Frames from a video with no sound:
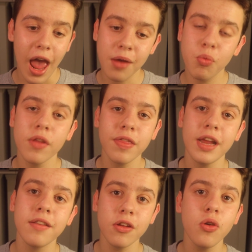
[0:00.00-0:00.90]
and what
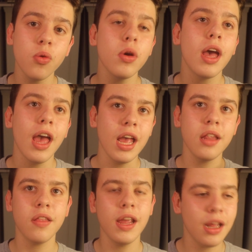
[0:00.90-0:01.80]
they do
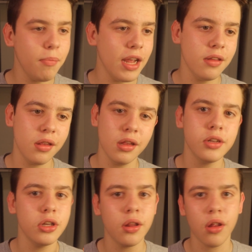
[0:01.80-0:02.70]
is they can make
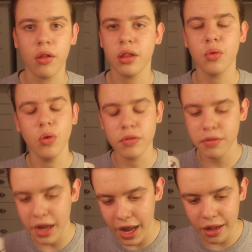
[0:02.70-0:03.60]
decisions on school
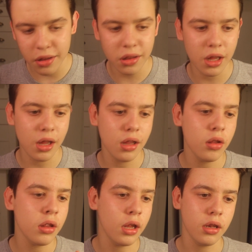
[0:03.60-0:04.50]

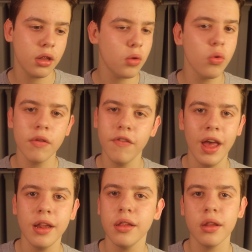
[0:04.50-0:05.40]
dances and school
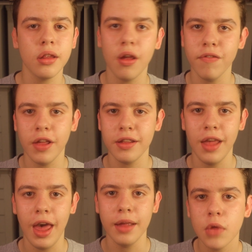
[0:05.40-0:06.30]
events and stuff like that.